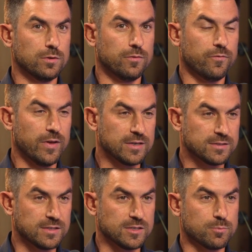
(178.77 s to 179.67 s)

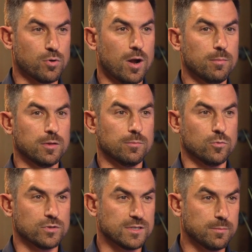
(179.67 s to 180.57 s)
fix this problem
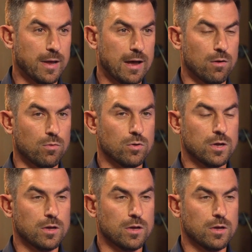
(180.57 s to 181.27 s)
or somehow